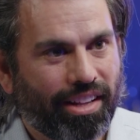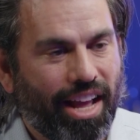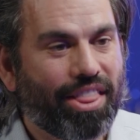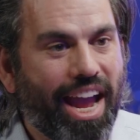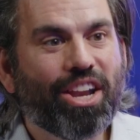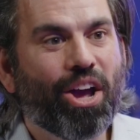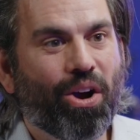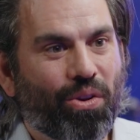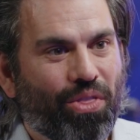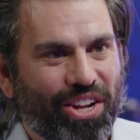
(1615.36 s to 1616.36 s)
That they
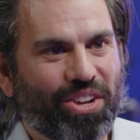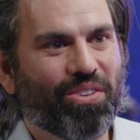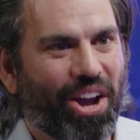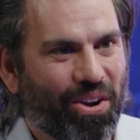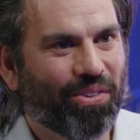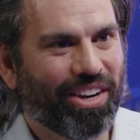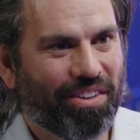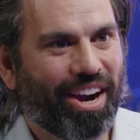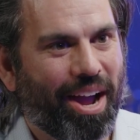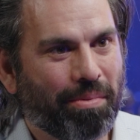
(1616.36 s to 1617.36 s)
know that you know will
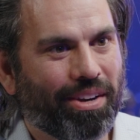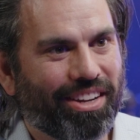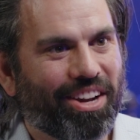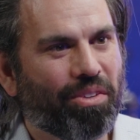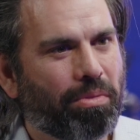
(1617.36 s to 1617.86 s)
never happen. You know,